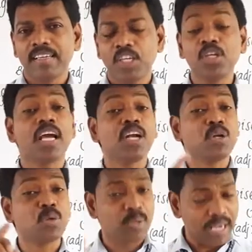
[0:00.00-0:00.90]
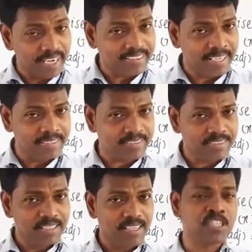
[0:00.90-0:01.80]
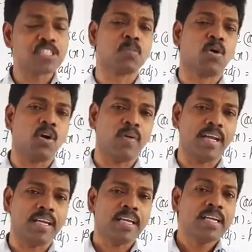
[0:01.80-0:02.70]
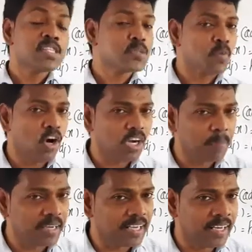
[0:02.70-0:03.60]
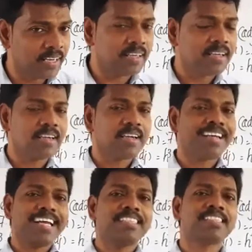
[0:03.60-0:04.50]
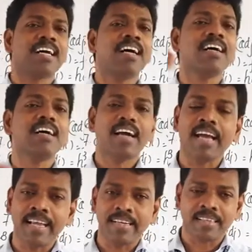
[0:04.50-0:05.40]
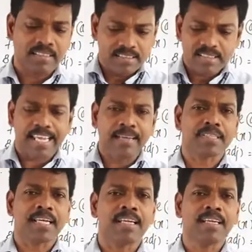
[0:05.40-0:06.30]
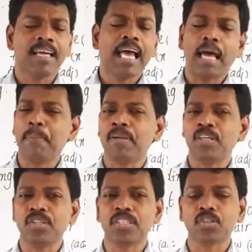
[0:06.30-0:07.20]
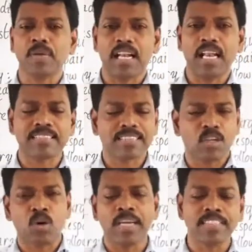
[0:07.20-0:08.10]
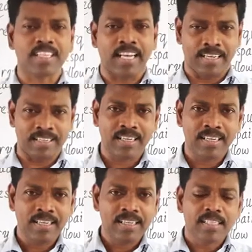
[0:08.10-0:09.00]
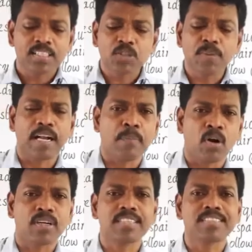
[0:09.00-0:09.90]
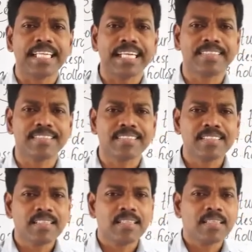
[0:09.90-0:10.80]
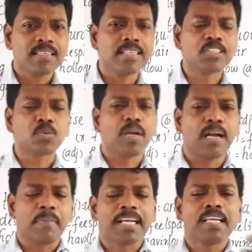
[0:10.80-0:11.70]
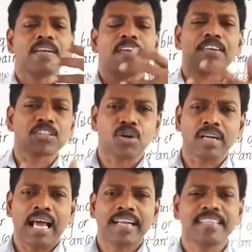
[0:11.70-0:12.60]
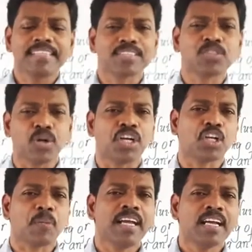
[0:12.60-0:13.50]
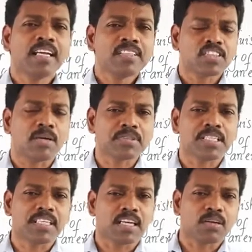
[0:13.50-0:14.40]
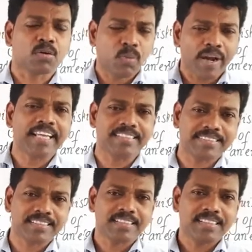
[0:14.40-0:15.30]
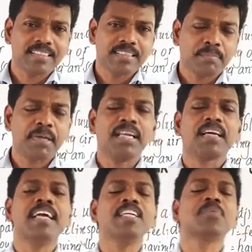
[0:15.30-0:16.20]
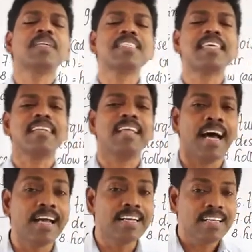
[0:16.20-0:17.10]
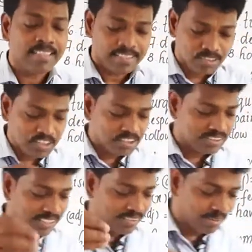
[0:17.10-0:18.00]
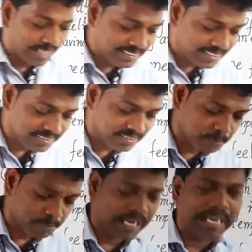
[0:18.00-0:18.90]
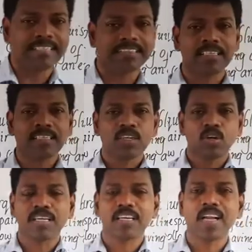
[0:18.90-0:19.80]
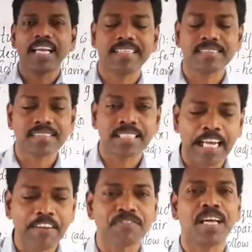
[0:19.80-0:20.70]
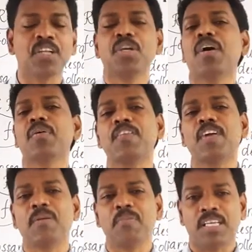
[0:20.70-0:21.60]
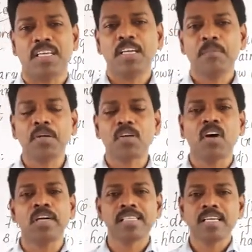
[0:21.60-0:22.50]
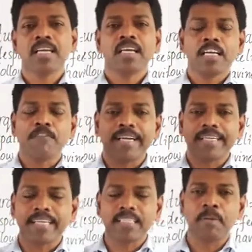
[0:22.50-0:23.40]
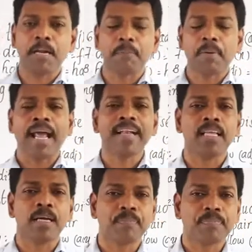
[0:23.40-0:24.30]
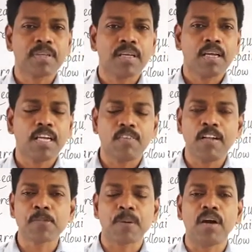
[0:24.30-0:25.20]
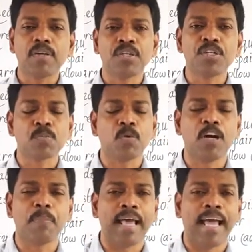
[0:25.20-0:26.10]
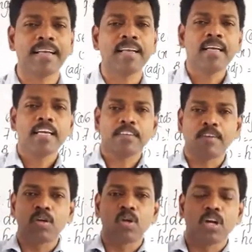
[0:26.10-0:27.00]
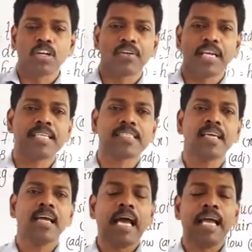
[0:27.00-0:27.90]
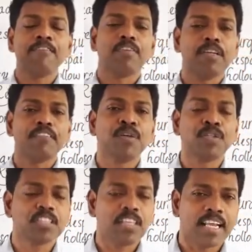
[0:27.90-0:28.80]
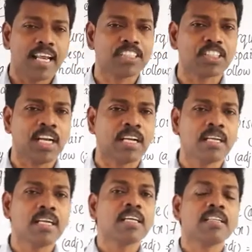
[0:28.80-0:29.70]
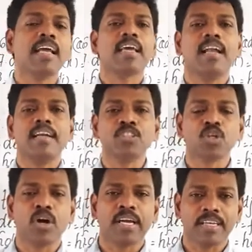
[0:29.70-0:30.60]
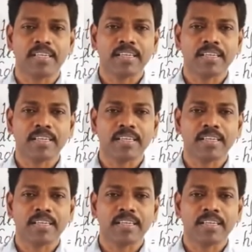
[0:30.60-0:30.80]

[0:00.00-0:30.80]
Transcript: You can do great things in small way. Small beginning, greater end. Same thing happened to the squirrel. As a coincidence, the squirrel brought the seeds. The squirrel might have never thought that this is going to be something great. But the great one said that this is the greatest prize or the greatest gift that you have given me. Because if I take them and plant them, it will sprout into small plant, it will grow to trees, and for the future generation, they can enjoy it.